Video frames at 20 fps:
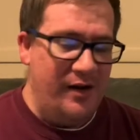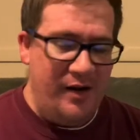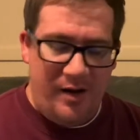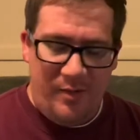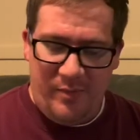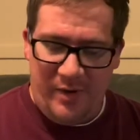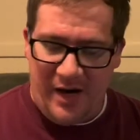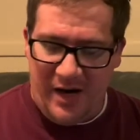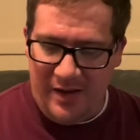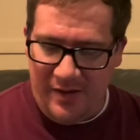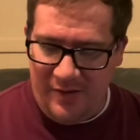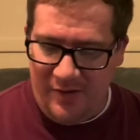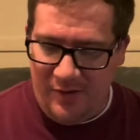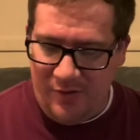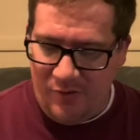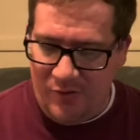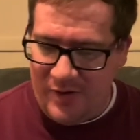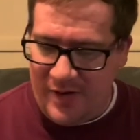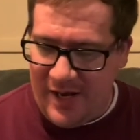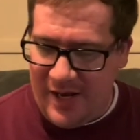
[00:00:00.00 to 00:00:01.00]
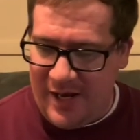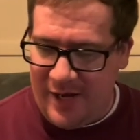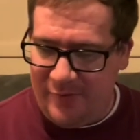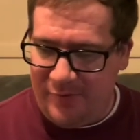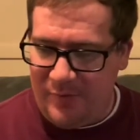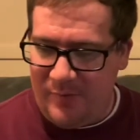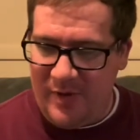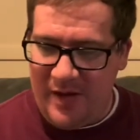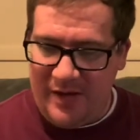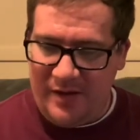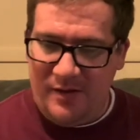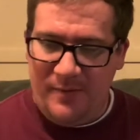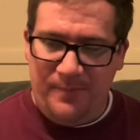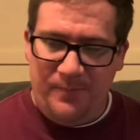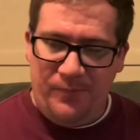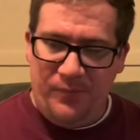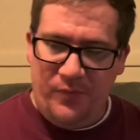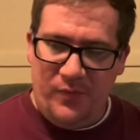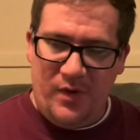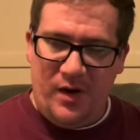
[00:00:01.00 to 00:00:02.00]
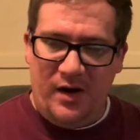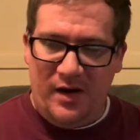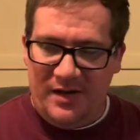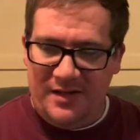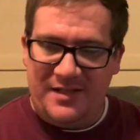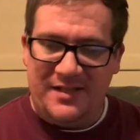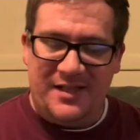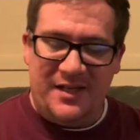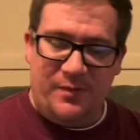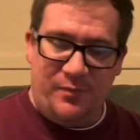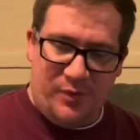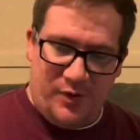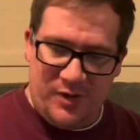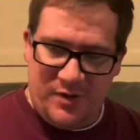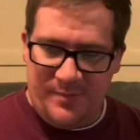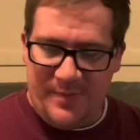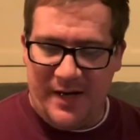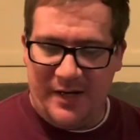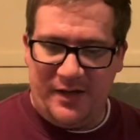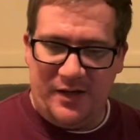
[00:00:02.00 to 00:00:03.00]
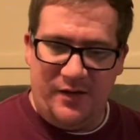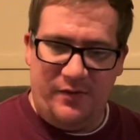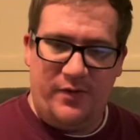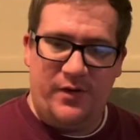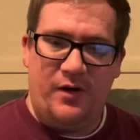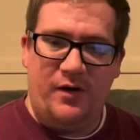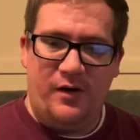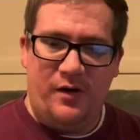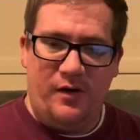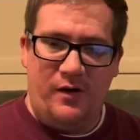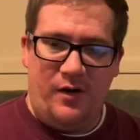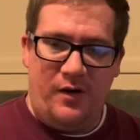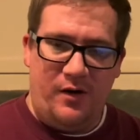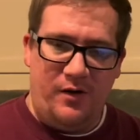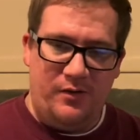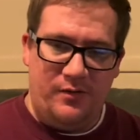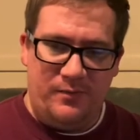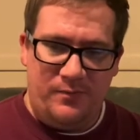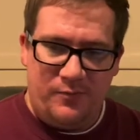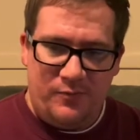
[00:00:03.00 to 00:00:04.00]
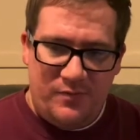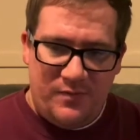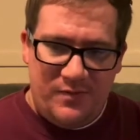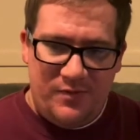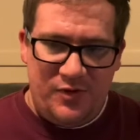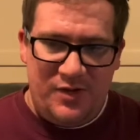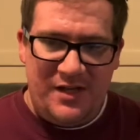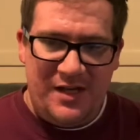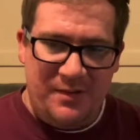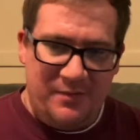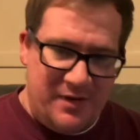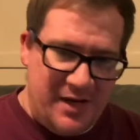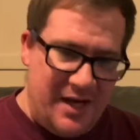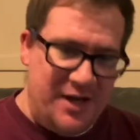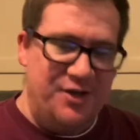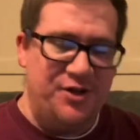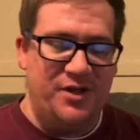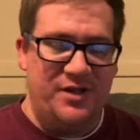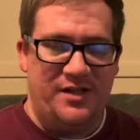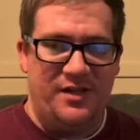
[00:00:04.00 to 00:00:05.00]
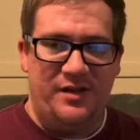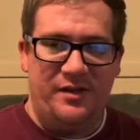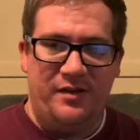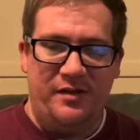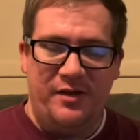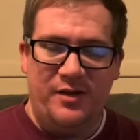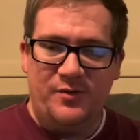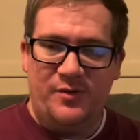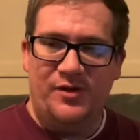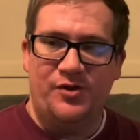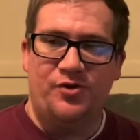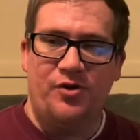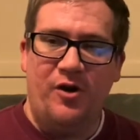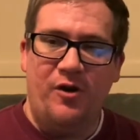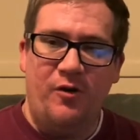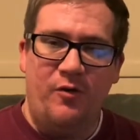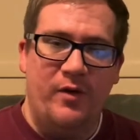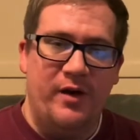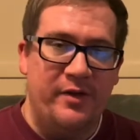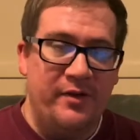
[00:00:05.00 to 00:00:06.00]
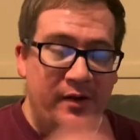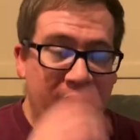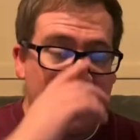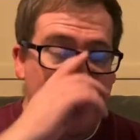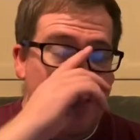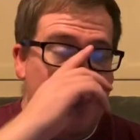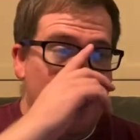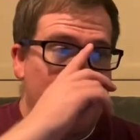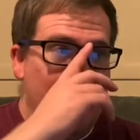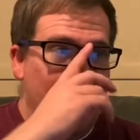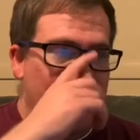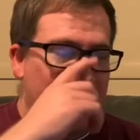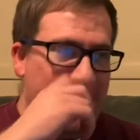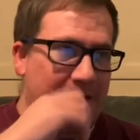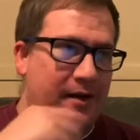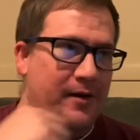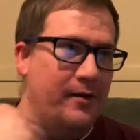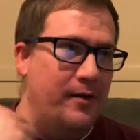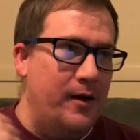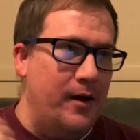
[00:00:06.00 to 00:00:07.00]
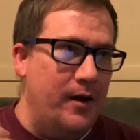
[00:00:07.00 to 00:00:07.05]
But I, you know, looking at it from like a sin perspective and our temptations and the things we struggle with, like,